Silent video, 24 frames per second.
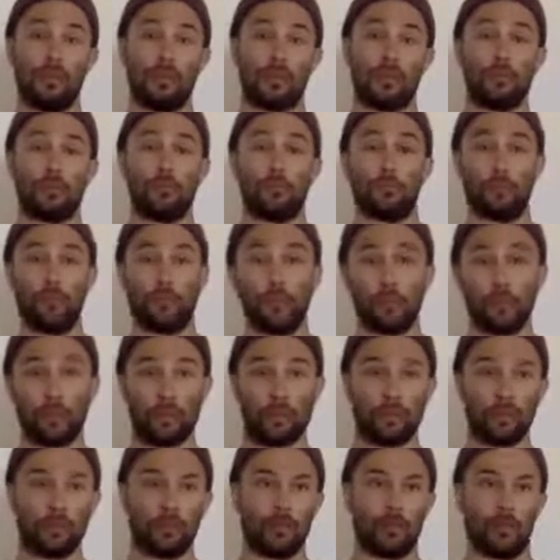
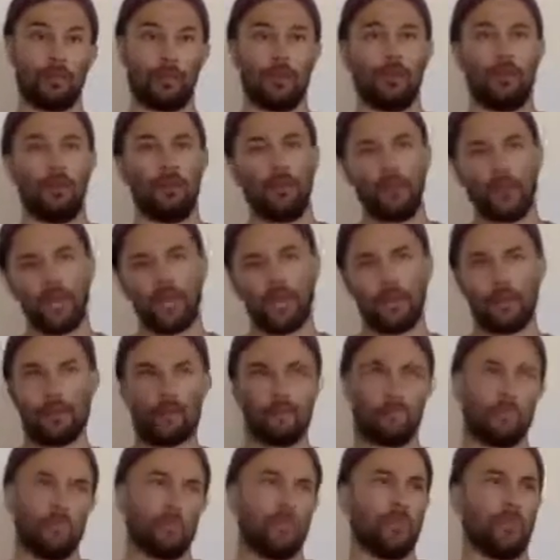explore,
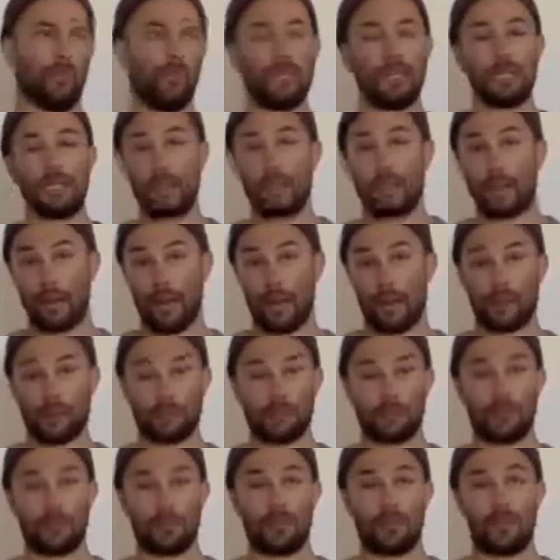okay, between the
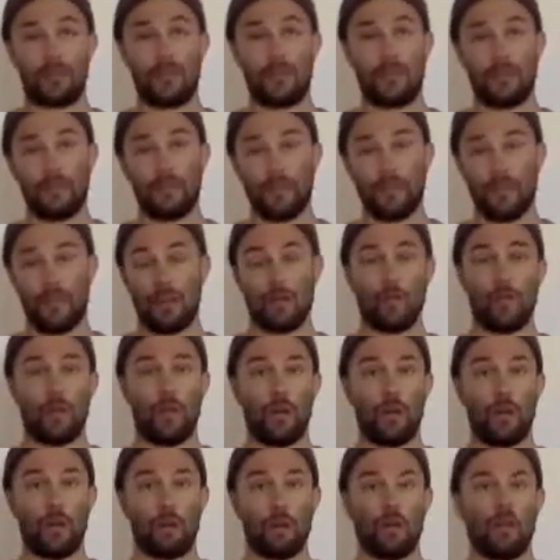hours of 7 and
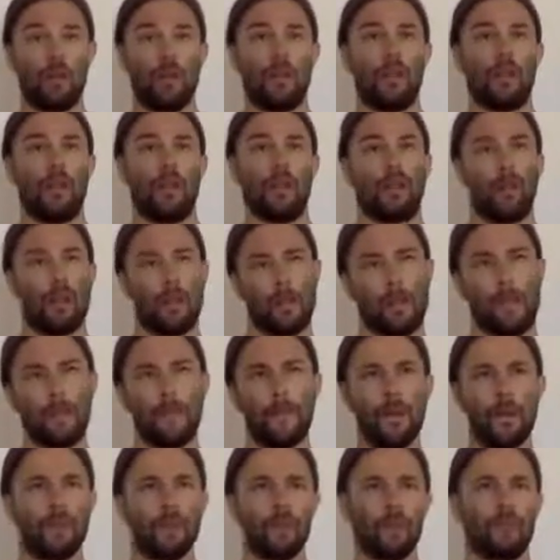1, I'm
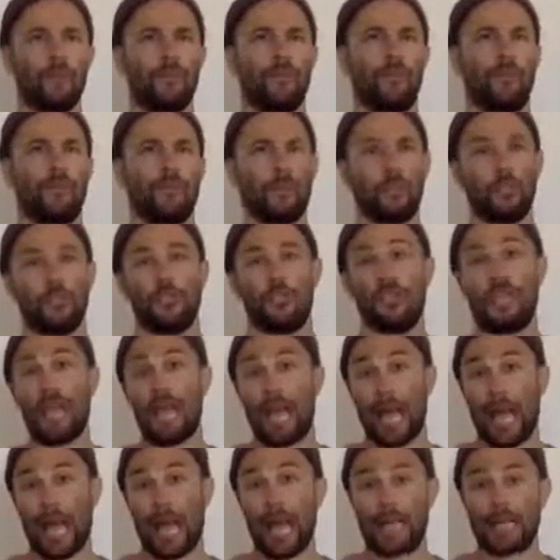most efficient
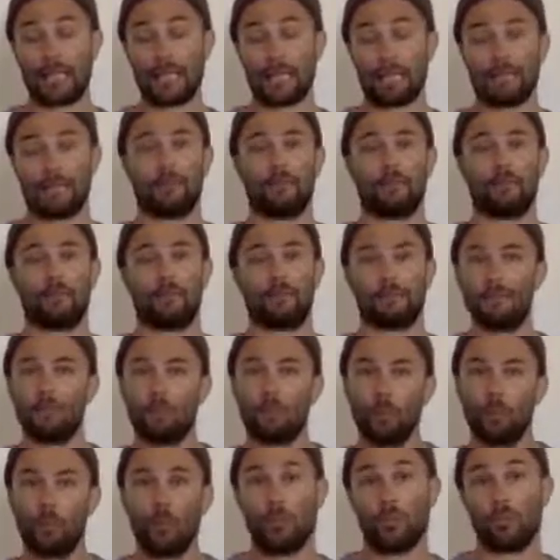at
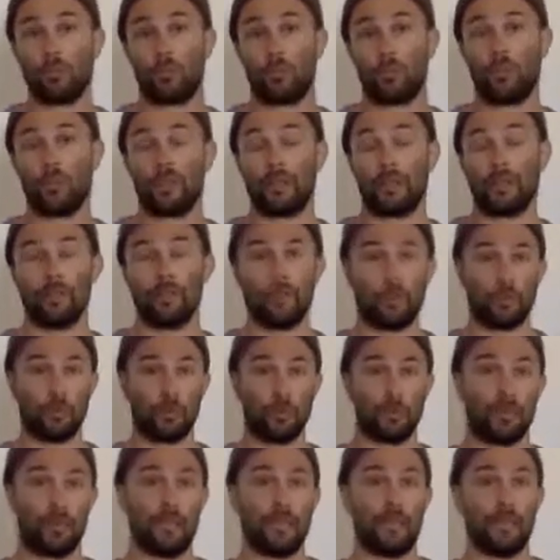what's working
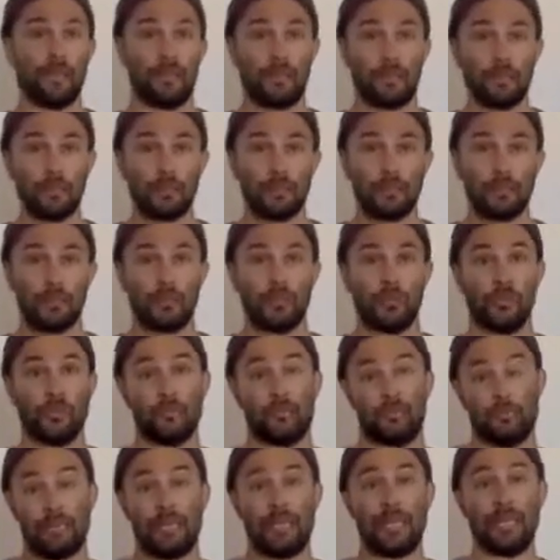for me
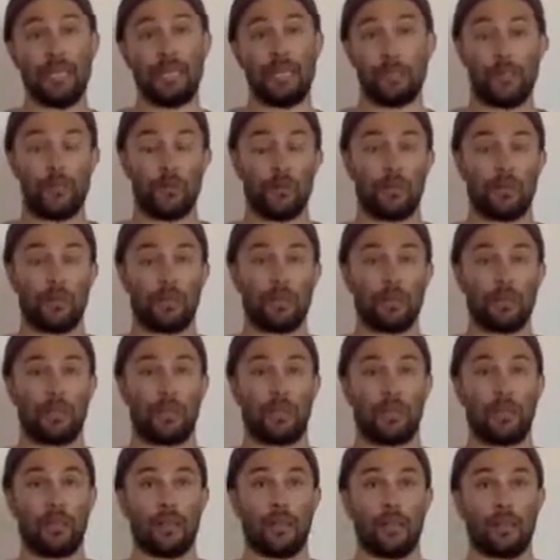to be the most
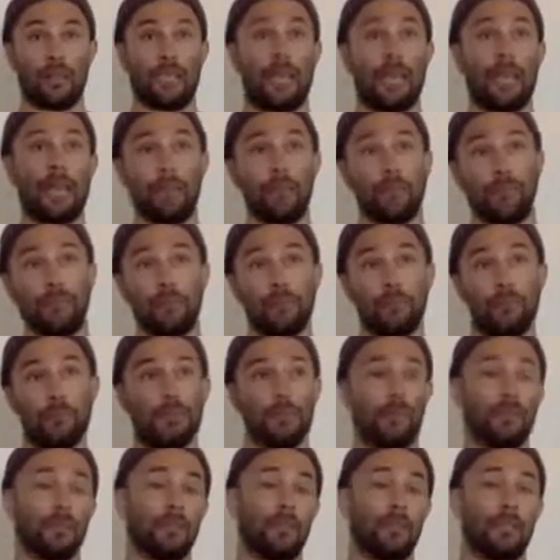
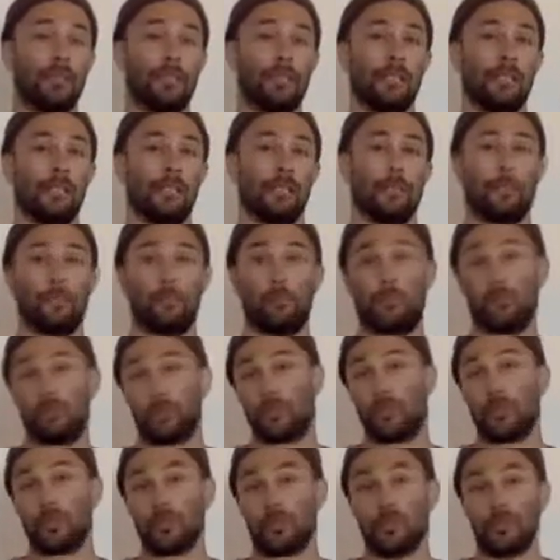capable
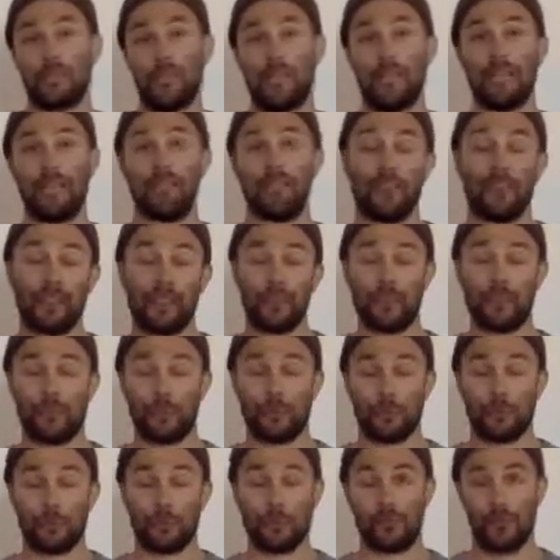person and effective
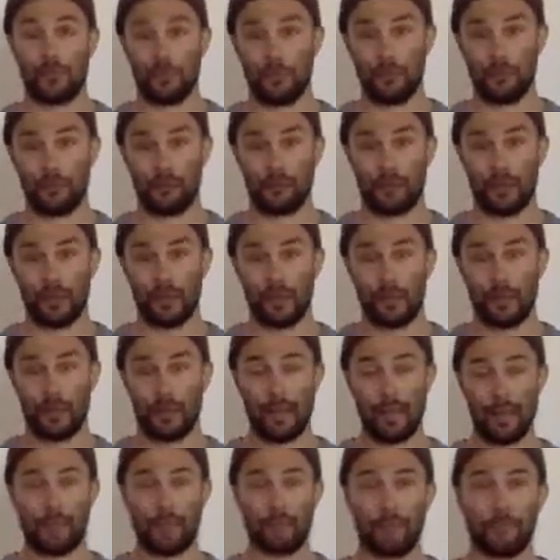person in the world that I
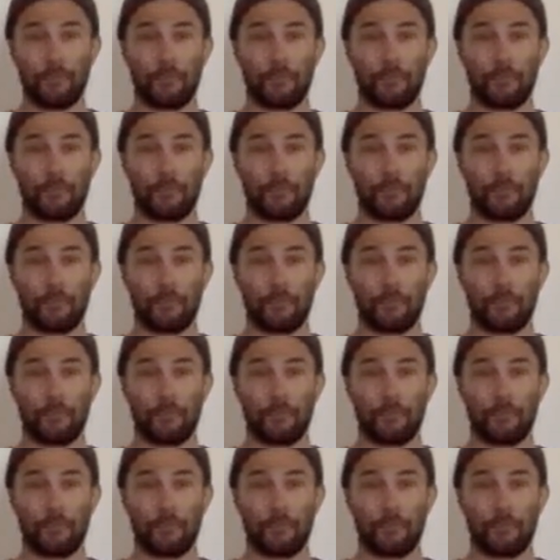am.